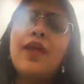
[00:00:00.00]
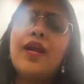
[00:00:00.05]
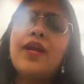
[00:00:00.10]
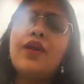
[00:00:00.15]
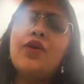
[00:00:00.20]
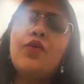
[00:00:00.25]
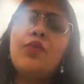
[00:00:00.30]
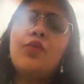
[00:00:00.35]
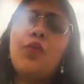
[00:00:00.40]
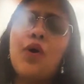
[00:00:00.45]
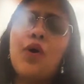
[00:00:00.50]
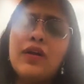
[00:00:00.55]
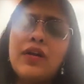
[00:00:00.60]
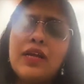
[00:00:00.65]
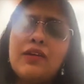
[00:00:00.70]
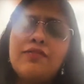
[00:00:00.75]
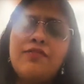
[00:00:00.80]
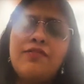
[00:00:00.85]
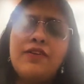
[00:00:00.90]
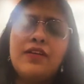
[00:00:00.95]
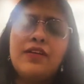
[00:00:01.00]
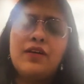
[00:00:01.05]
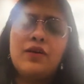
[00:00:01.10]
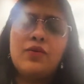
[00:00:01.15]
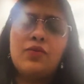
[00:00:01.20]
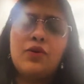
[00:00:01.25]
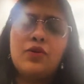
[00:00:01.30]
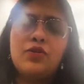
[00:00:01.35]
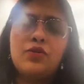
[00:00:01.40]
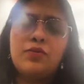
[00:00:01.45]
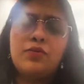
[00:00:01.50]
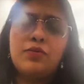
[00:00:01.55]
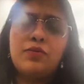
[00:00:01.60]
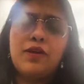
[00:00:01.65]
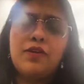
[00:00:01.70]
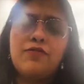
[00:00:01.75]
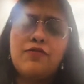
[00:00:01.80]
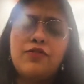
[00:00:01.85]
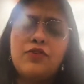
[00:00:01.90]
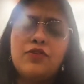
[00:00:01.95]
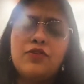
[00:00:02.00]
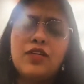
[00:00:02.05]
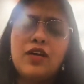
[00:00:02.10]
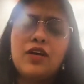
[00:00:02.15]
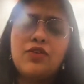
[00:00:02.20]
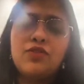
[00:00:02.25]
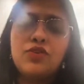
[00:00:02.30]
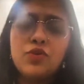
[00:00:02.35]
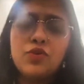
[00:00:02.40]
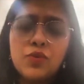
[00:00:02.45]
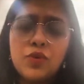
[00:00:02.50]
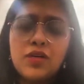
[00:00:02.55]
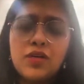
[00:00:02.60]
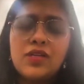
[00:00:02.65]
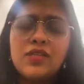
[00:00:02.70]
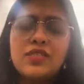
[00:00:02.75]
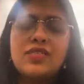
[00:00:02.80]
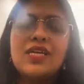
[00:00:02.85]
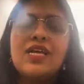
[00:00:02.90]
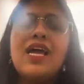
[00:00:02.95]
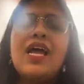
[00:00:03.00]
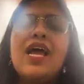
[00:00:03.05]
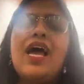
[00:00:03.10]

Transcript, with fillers: that I know what I feel, uh, want to put my foot down towards.